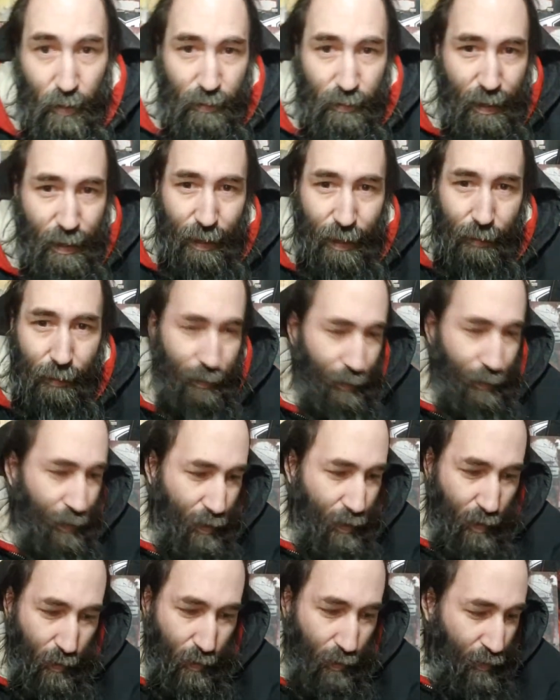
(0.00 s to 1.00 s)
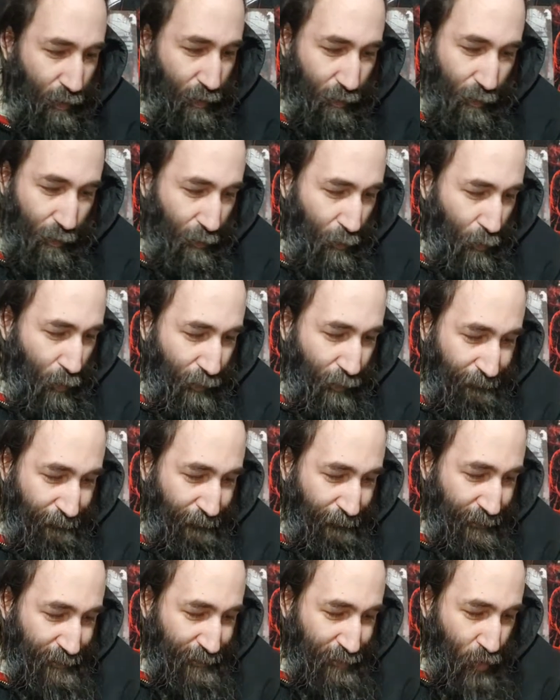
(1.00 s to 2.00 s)
yeah, whatever
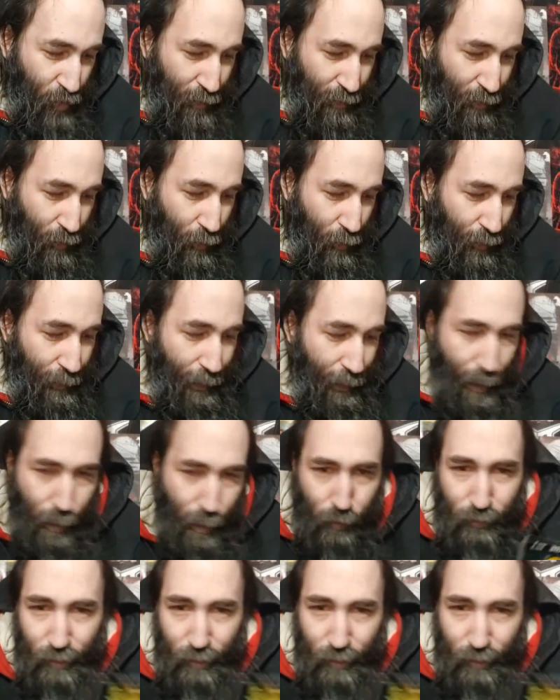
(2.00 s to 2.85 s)
kind of story you want. Howard the